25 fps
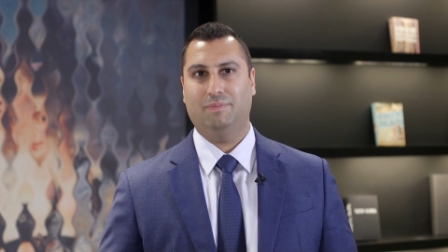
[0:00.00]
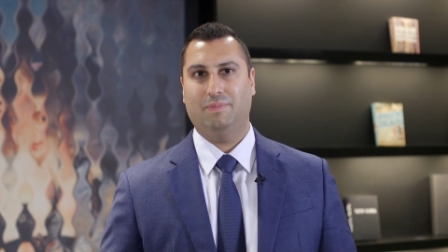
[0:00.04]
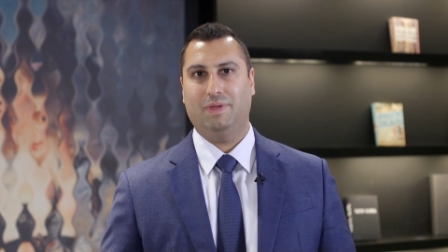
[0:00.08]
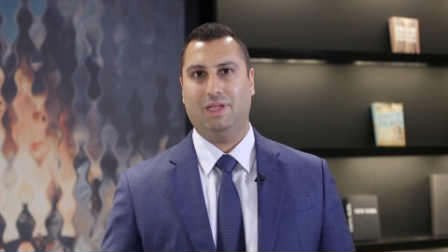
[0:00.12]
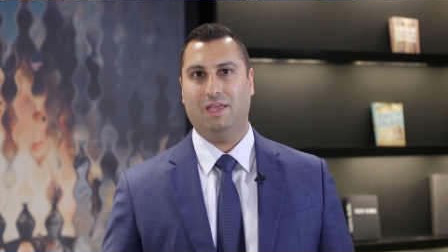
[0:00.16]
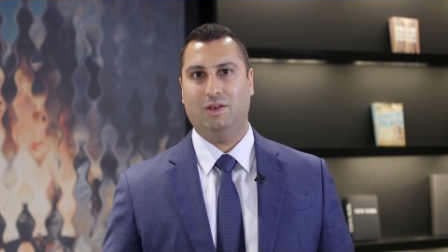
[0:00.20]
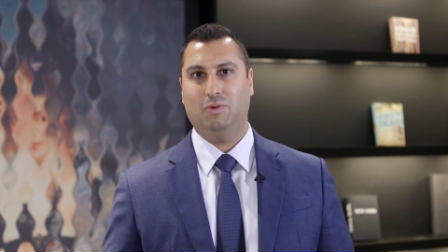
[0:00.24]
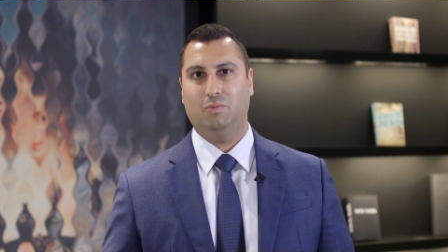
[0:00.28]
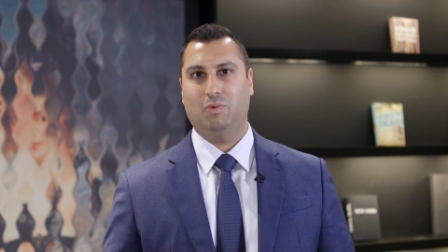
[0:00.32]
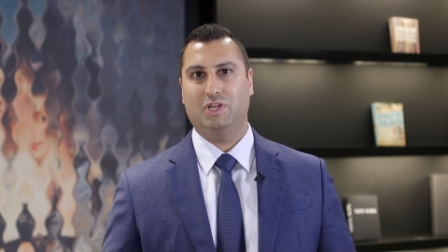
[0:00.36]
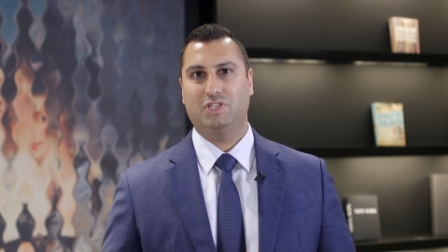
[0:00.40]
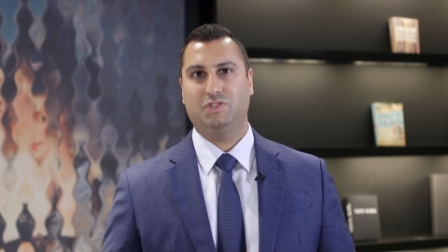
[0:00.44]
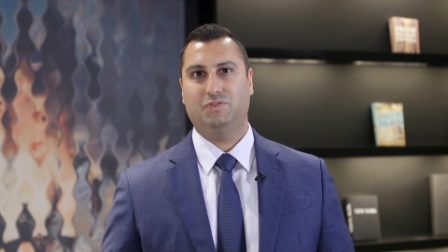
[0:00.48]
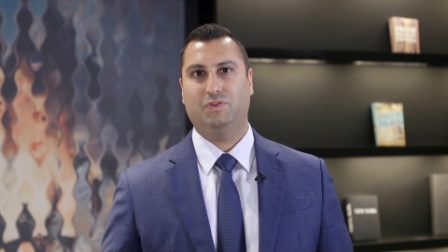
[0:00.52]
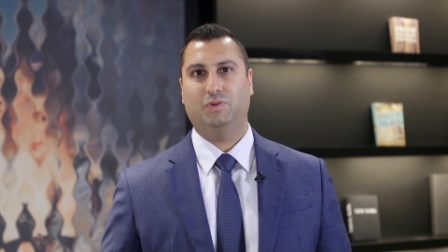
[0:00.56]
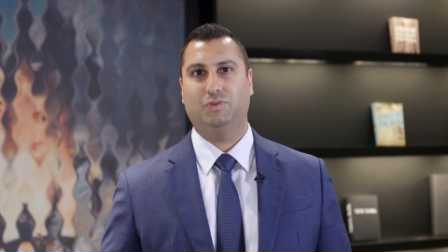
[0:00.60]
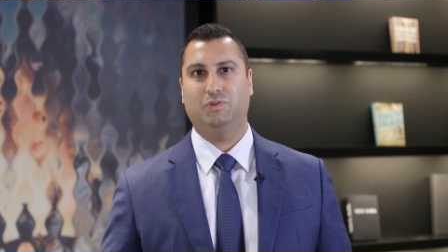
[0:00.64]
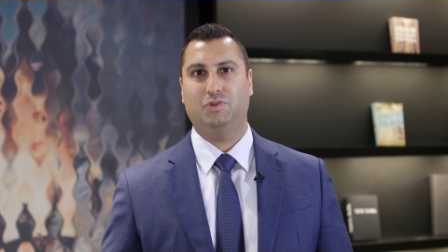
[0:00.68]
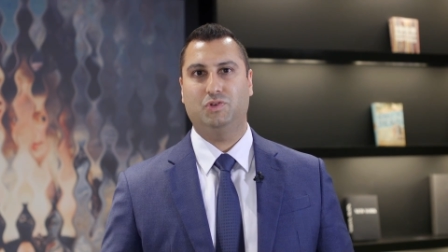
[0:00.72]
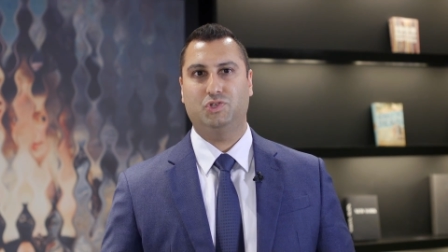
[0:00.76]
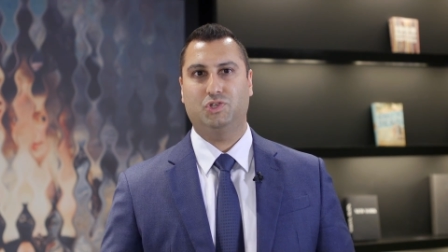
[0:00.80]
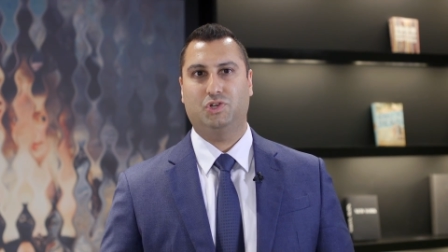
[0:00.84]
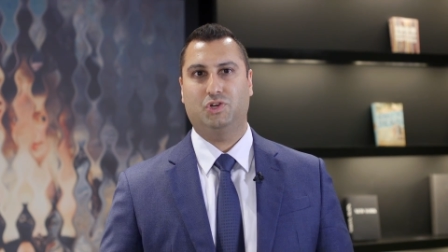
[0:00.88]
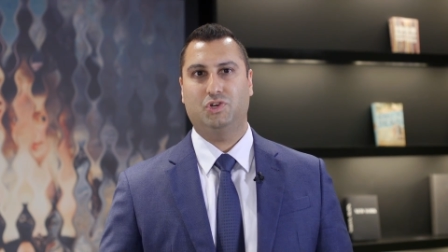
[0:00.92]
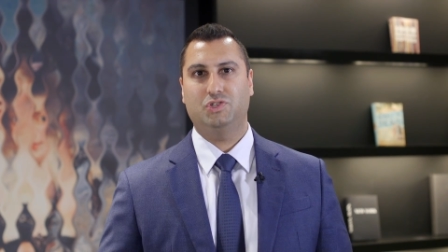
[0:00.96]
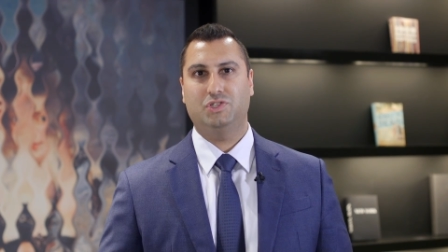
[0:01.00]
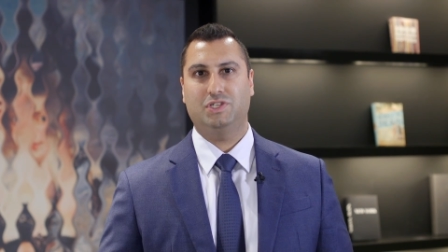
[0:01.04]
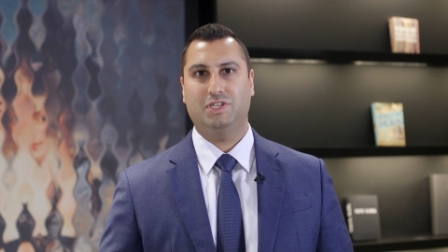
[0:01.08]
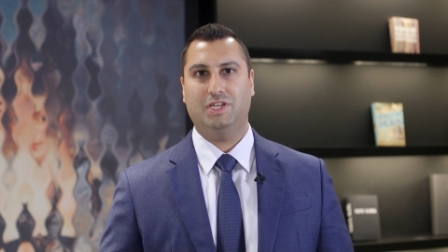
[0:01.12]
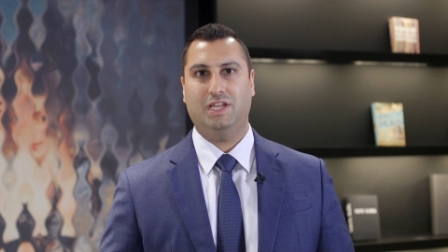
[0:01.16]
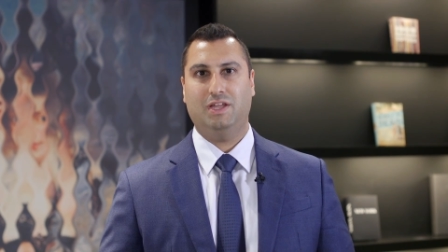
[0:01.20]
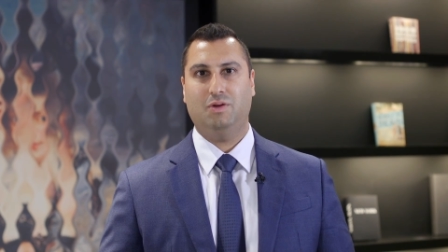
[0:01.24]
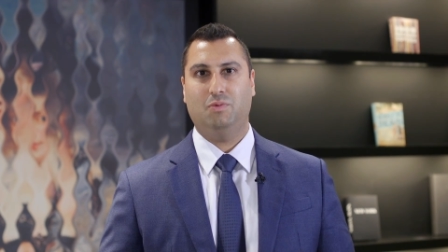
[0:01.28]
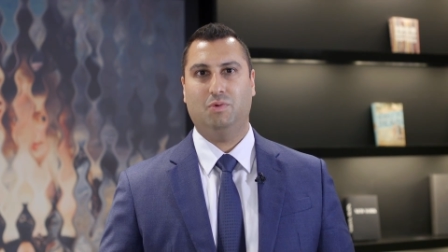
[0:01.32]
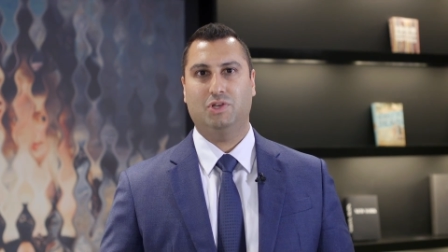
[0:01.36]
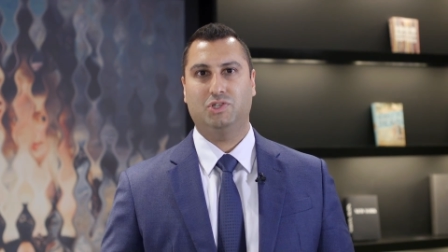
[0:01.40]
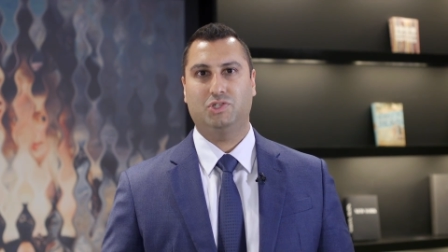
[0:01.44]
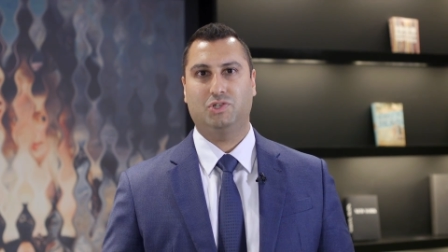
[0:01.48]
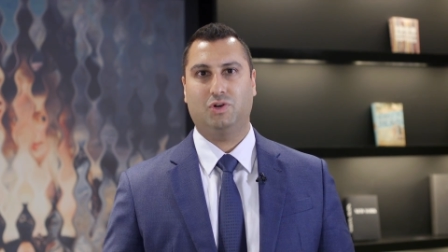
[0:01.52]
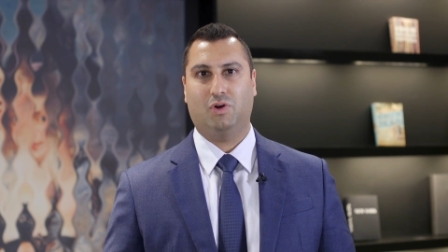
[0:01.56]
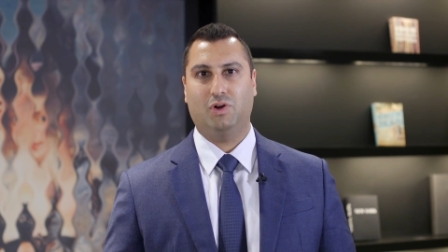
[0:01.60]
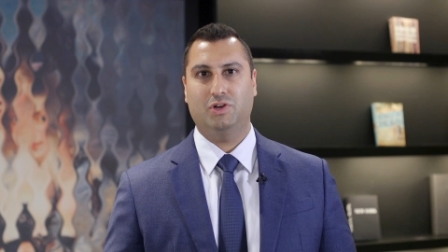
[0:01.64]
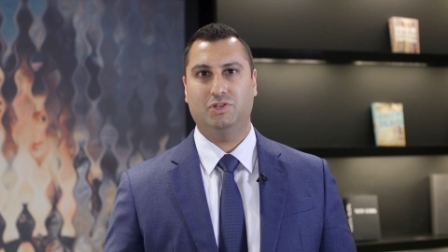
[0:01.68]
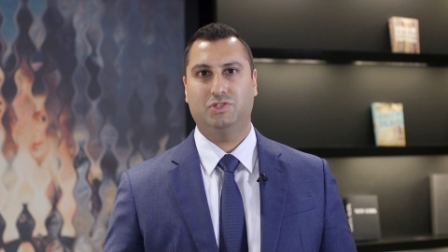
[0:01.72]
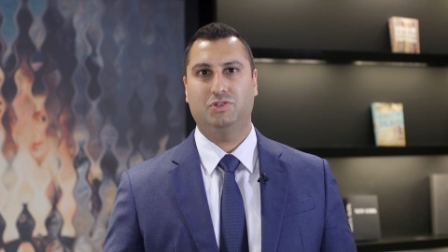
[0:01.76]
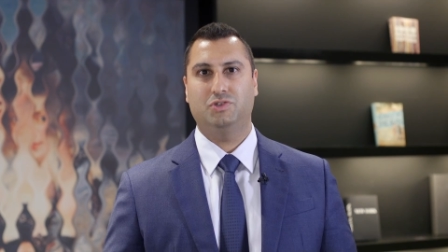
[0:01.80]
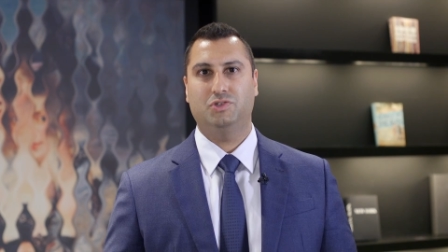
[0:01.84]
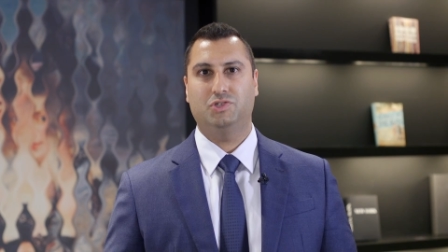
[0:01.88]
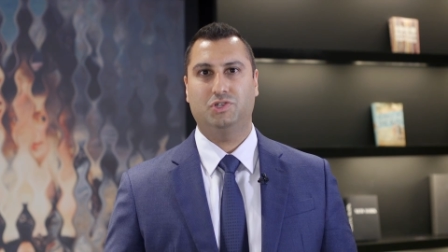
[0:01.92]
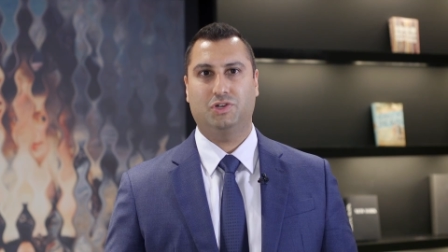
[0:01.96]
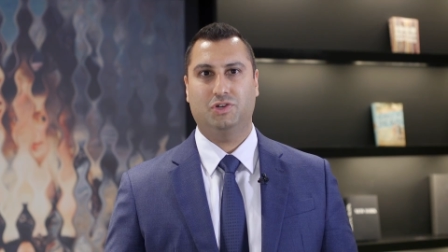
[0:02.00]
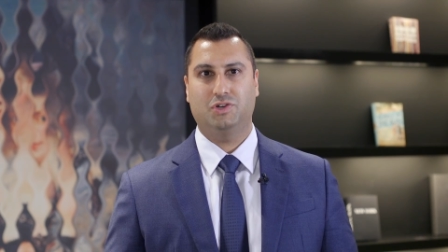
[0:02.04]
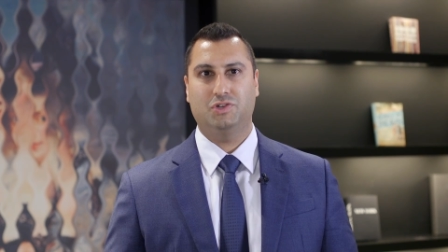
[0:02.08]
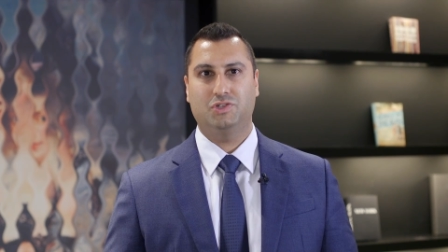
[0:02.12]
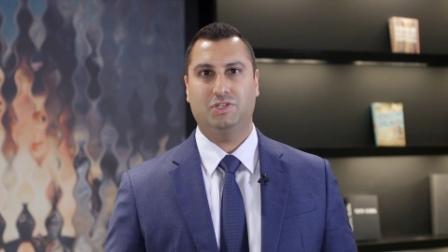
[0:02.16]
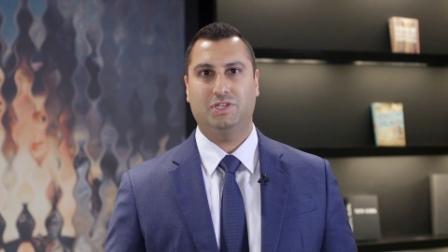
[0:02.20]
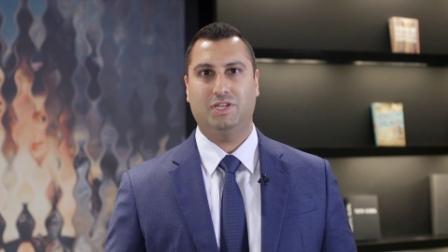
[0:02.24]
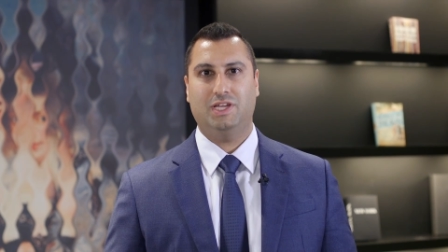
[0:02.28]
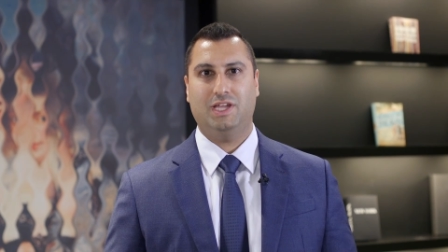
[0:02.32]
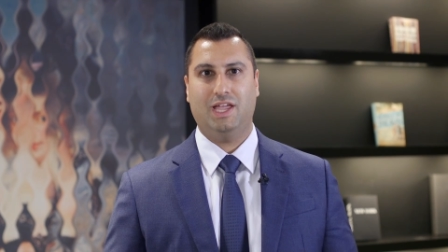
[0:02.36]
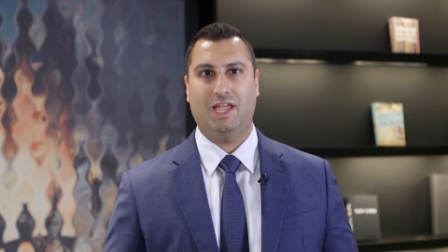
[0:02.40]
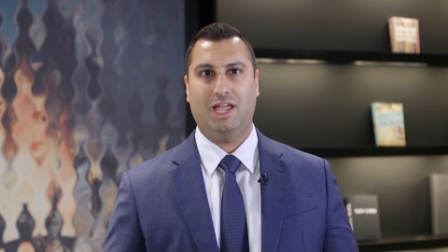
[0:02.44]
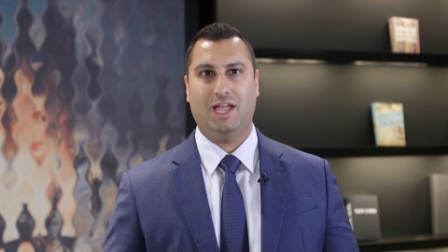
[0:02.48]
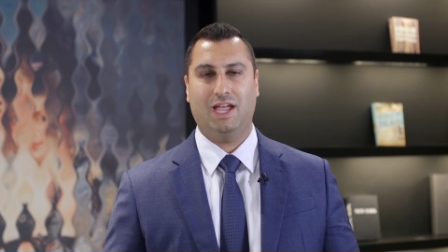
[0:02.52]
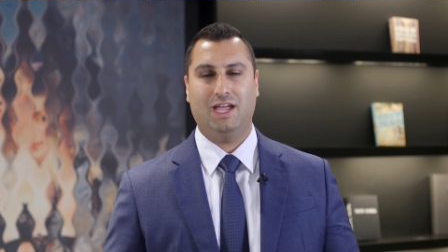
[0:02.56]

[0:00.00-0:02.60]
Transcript: in Westfield, New Jersey, West Orange, New Jersey,